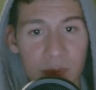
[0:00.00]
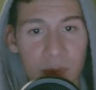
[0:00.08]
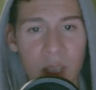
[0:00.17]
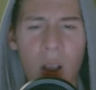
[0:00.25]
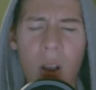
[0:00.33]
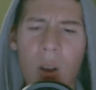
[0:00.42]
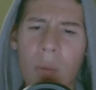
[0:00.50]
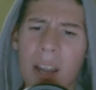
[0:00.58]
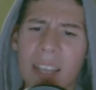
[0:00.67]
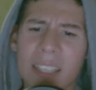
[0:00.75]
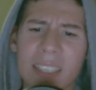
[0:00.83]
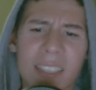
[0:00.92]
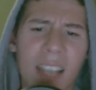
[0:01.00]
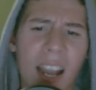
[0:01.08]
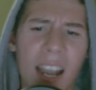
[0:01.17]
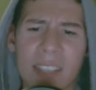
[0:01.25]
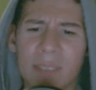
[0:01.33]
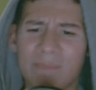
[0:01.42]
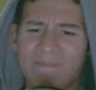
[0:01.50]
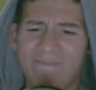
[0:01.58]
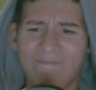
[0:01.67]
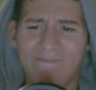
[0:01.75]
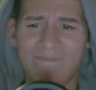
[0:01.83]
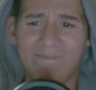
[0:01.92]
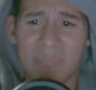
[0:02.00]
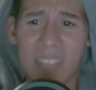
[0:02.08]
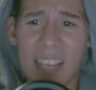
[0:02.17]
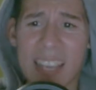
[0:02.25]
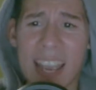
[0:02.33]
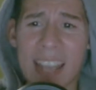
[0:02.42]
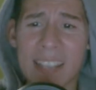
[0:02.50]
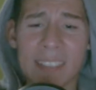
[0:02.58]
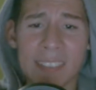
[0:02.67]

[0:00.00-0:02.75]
Oh my god. Again.